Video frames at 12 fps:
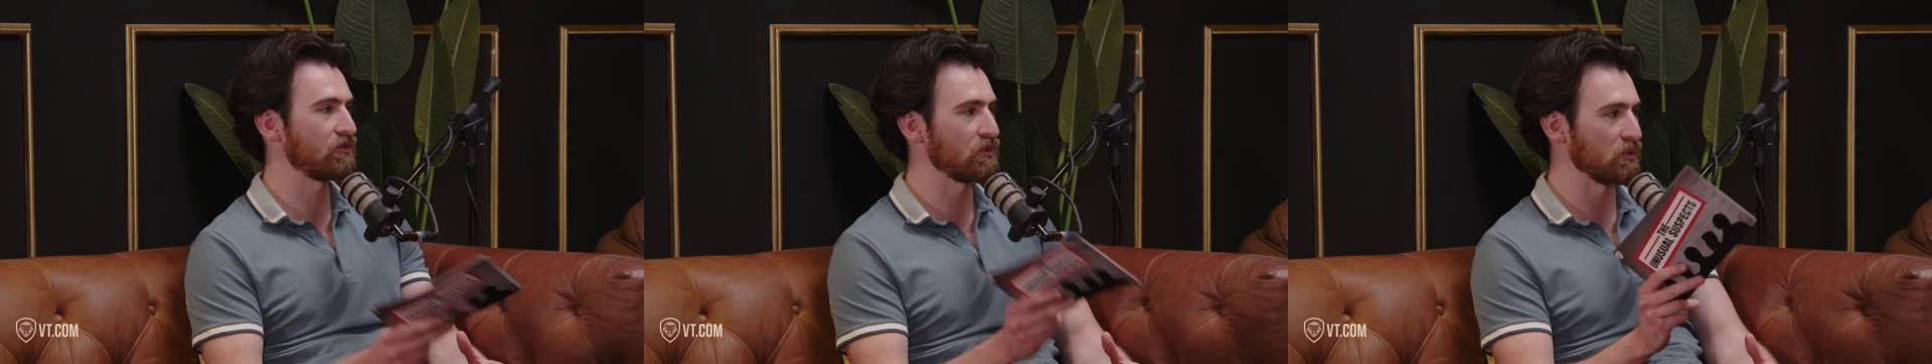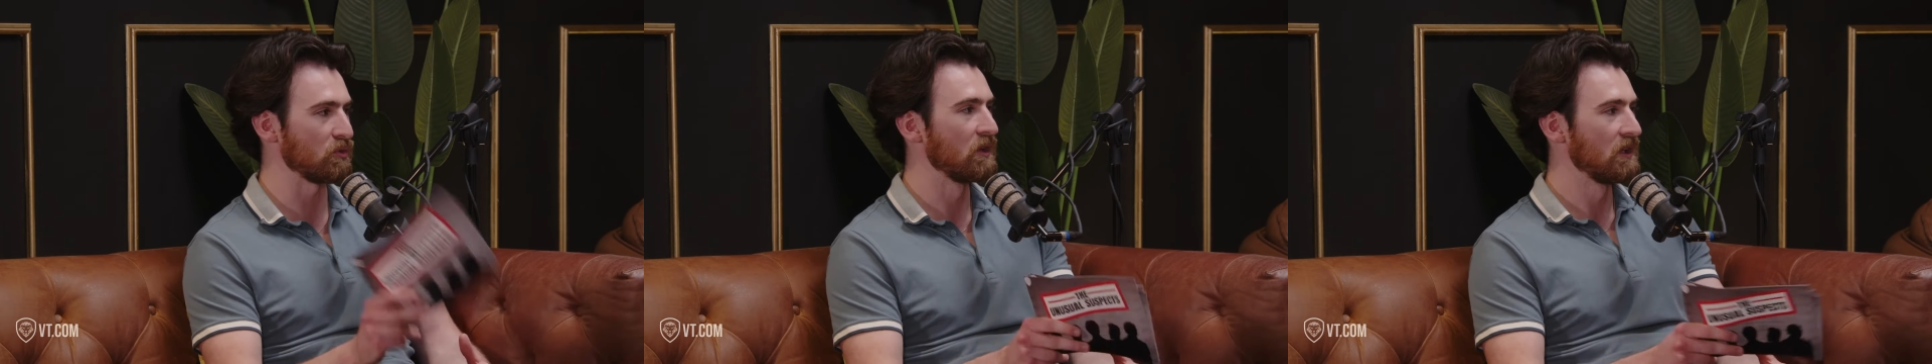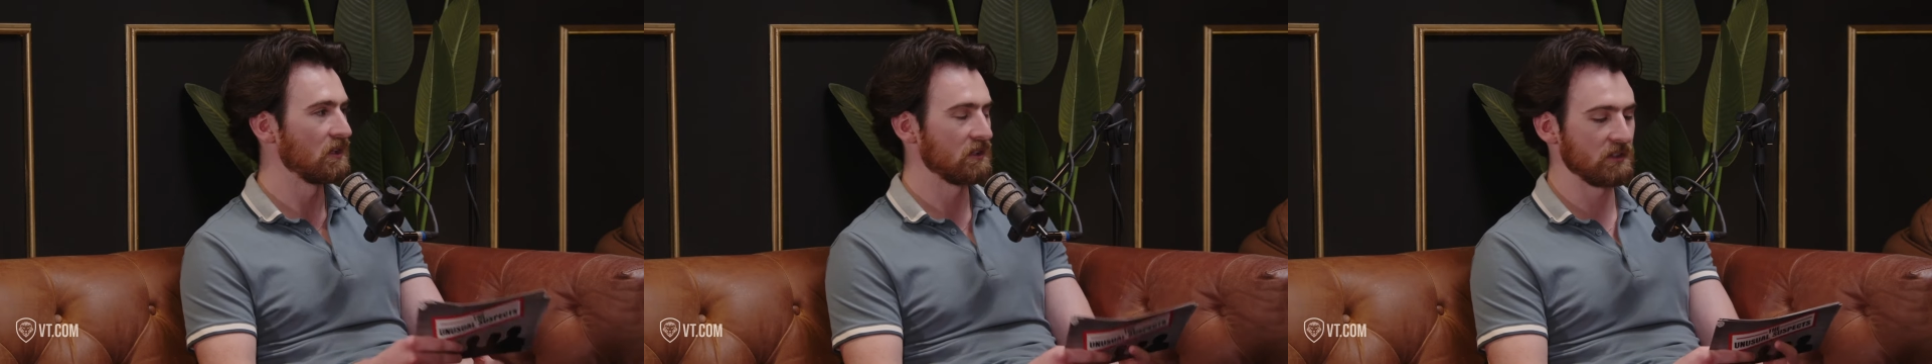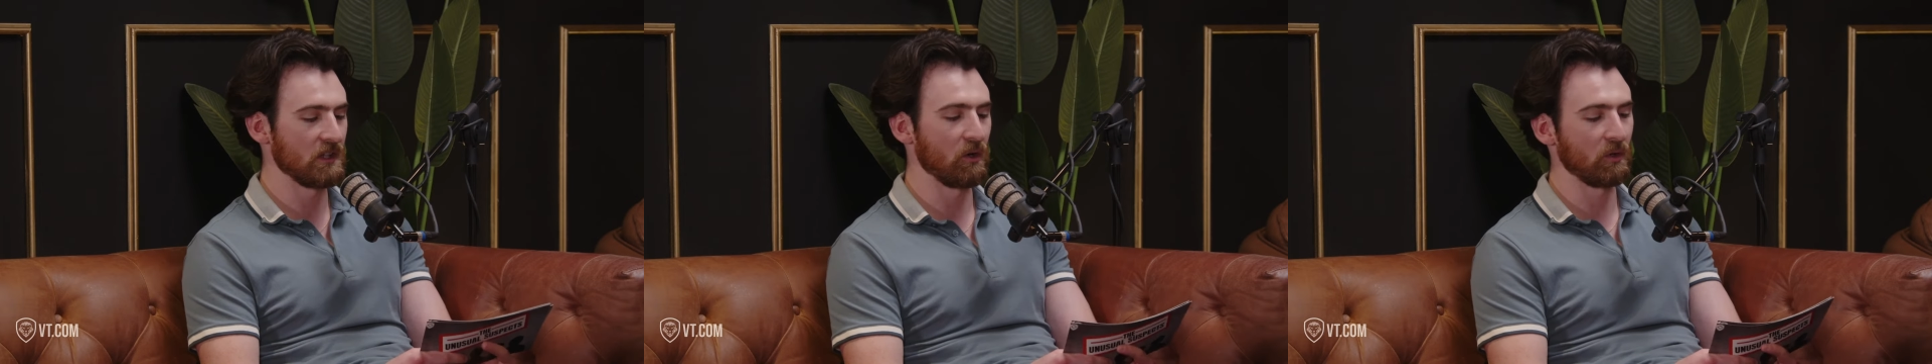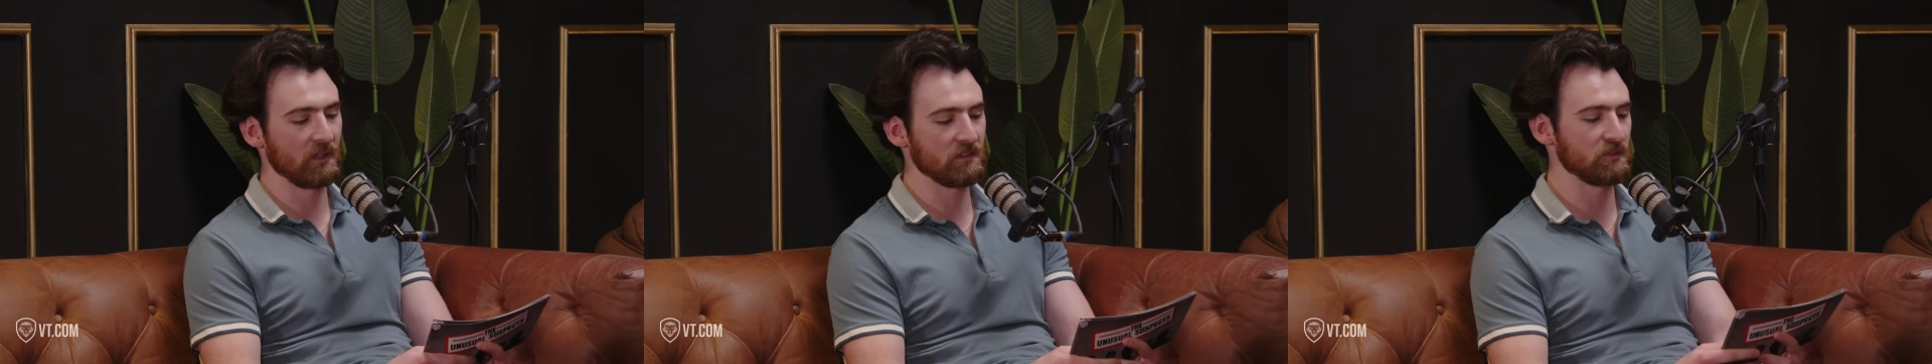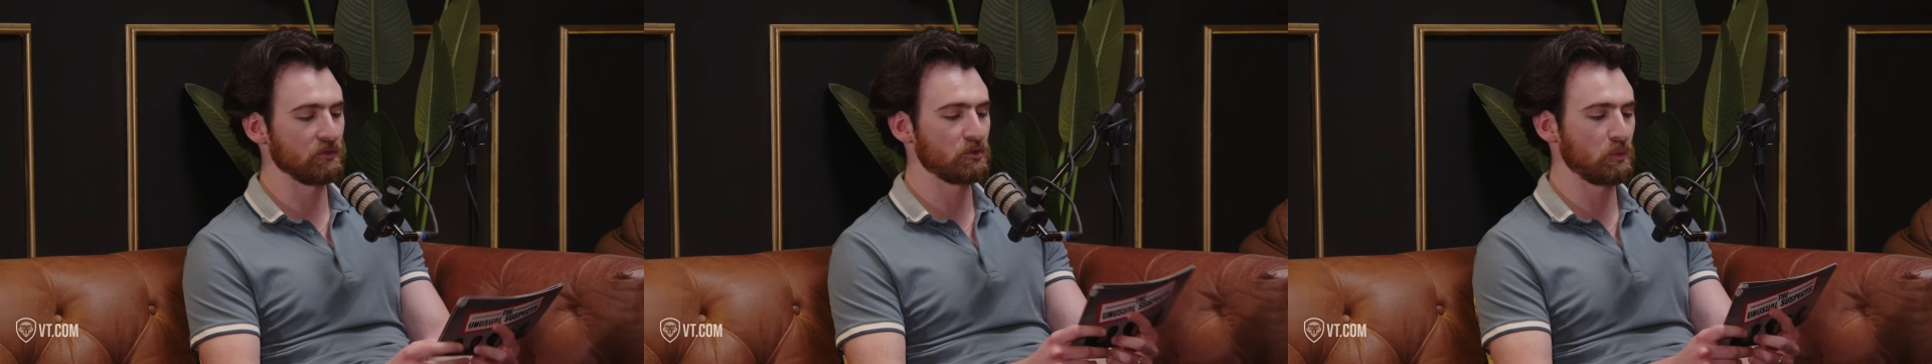to, you know, get
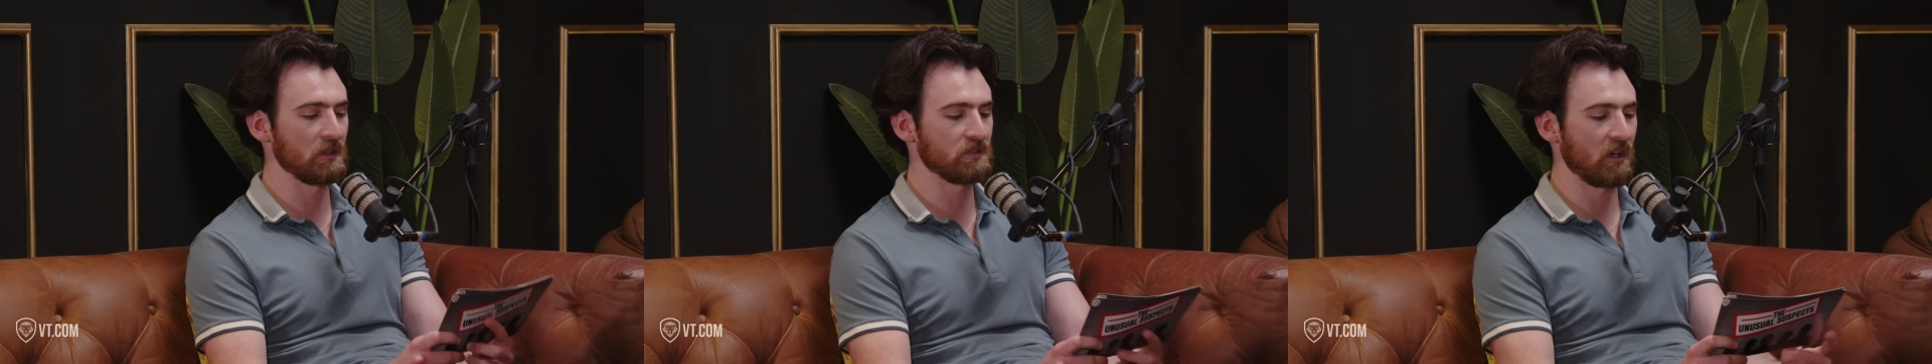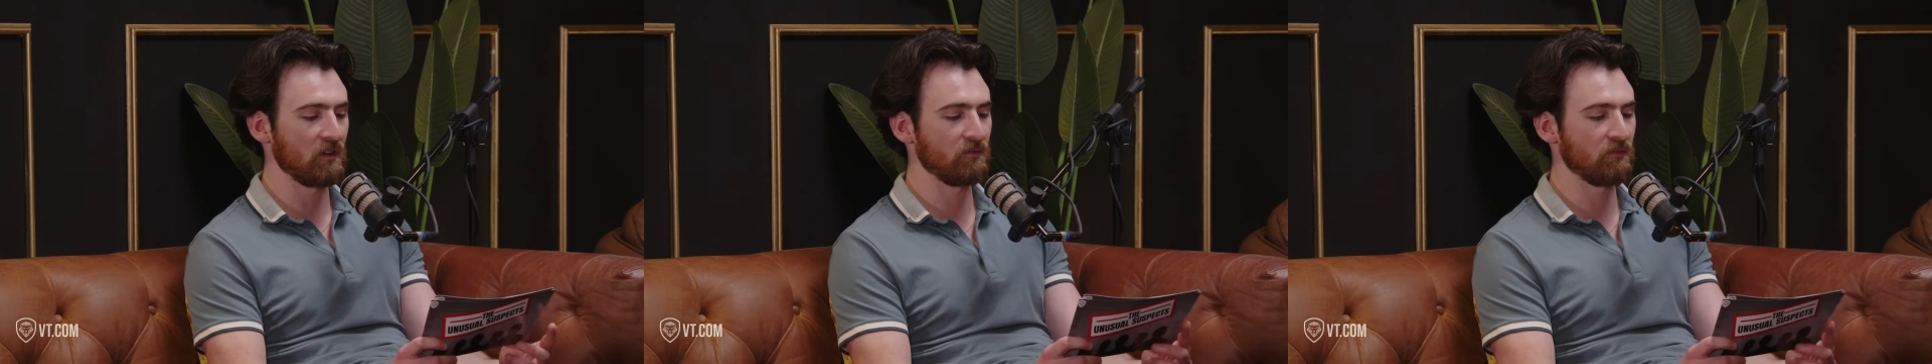certain tweets